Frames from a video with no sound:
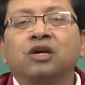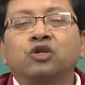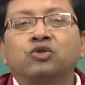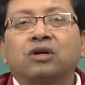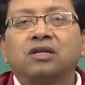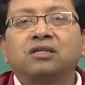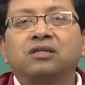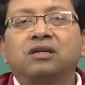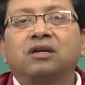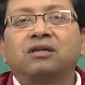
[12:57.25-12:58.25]
So,
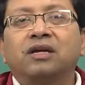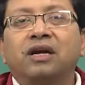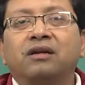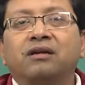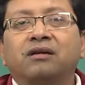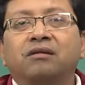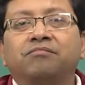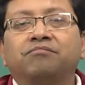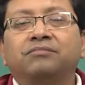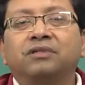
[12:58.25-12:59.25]
consider that
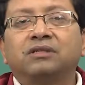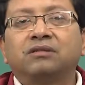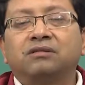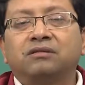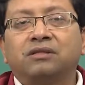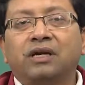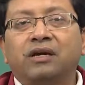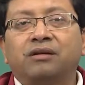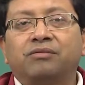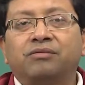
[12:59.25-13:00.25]

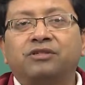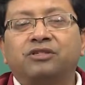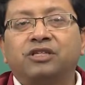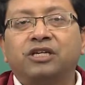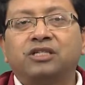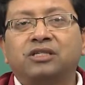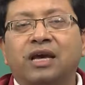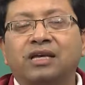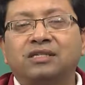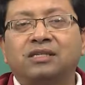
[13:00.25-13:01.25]
that chits
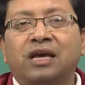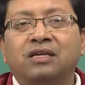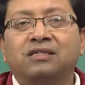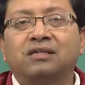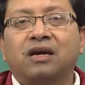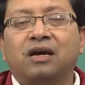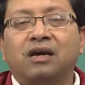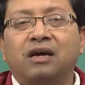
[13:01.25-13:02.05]
has a